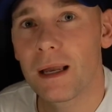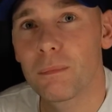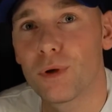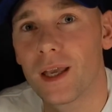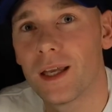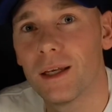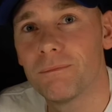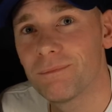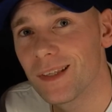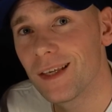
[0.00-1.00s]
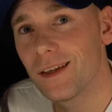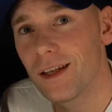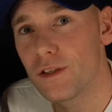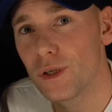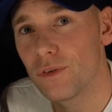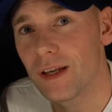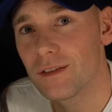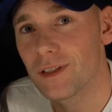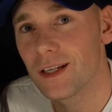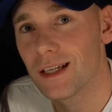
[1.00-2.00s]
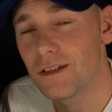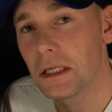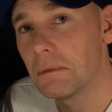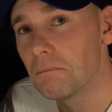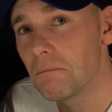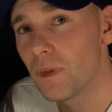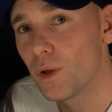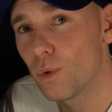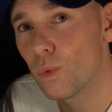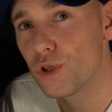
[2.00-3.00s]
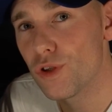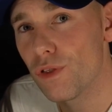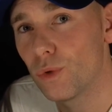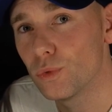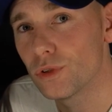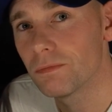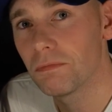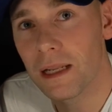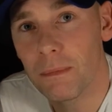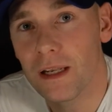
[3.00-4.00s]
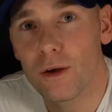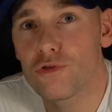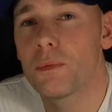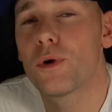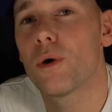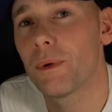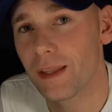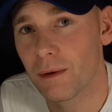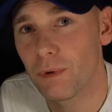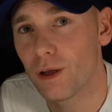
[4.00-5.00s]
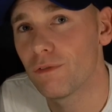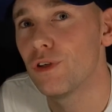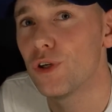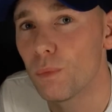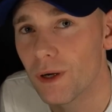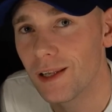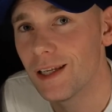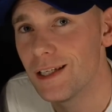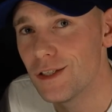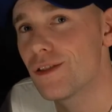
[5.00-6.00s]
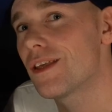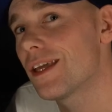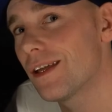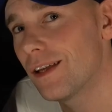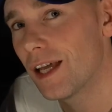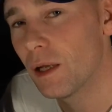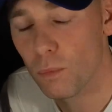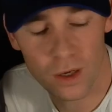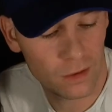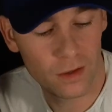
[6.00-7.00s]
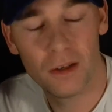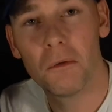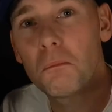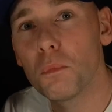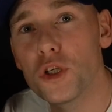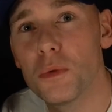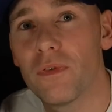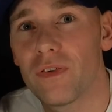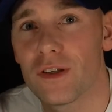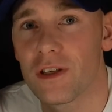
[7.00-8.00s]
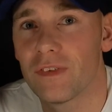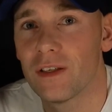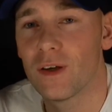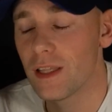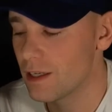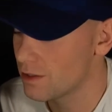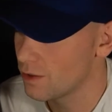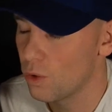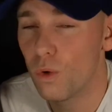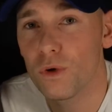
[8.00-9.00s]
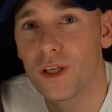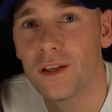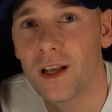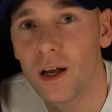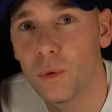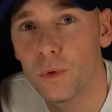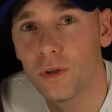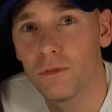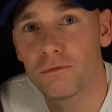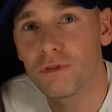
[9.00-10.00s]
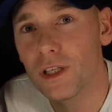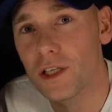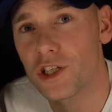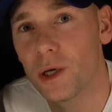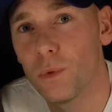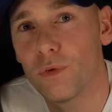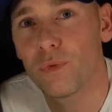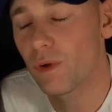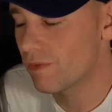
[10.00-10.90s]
MacBook Air in 2018. What's your thoughts? Let me know. Drop a comment down below. If you've got one of these, you're thinking of getting one, would you prefer something like this? Or are you going to go and really show off